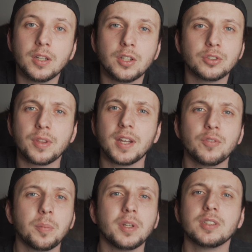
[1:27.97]
so that
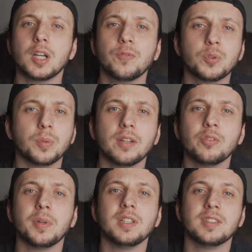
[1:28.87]
everybody's comfortable,
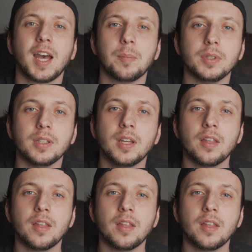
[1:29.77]
everybody's happy.